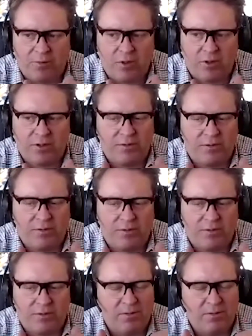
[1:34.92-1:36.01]
capital
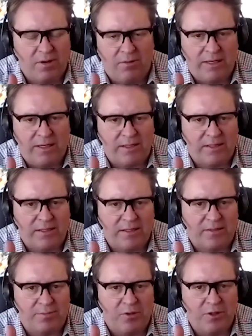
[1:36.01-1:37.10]
cost around
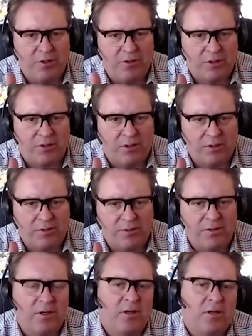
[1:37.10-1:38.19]
66 million US
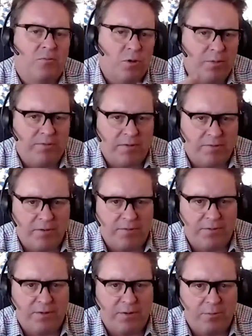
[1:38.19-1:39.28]
dollars. We'd be
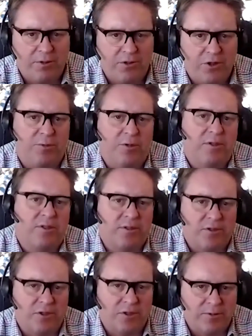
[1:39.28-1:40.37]
50-50 with the
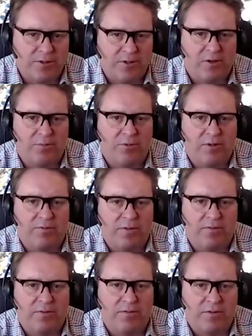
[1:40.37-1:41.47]
Germans, and the Germans have got to
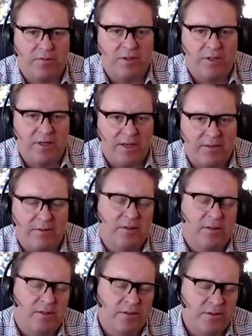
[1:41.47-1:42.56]
bring 50-50
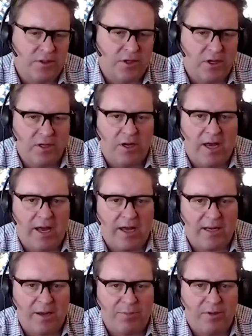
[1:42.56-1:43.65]
debt. So,
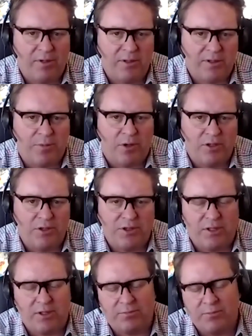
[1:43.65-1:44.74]
our capital
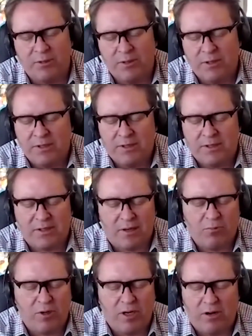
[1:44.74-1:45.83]
exposure
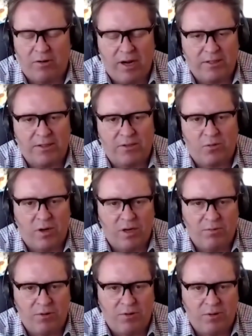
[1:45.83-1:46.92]
somewhere around 20
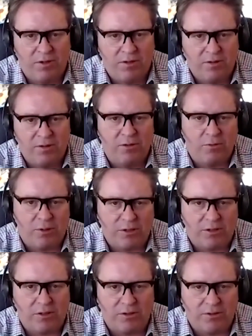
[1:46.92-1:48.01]
million US
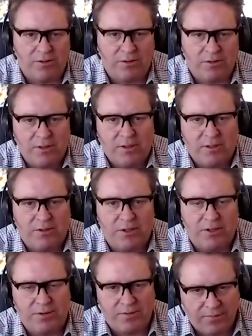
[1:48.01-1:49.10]
dollars in
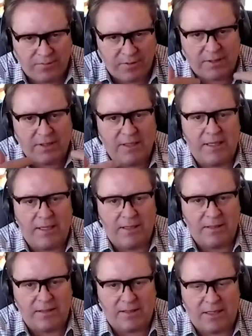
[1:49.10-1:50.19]
terms of investing
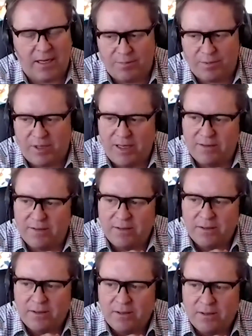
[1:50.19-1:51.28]
in the starter plant.
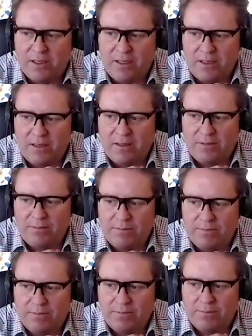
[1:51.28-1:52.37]

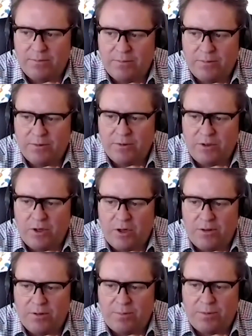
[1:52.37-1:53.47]
The
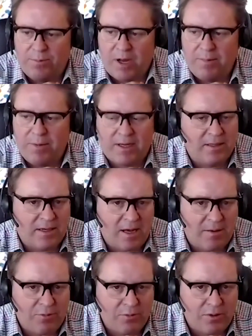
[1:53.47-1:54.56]
payback of the
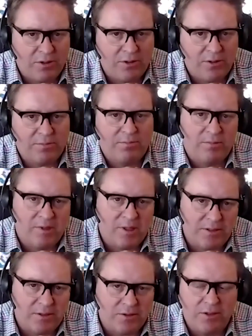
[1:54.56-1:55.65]
capital costs,
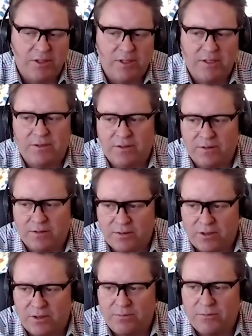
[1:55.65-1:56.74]
less than 2 years.
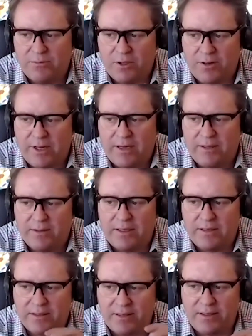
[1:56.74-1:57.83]
So, that
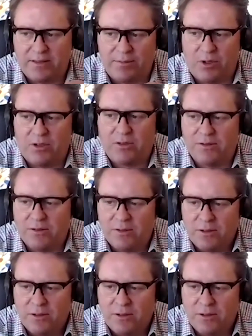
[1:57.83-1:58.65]
ticks a box.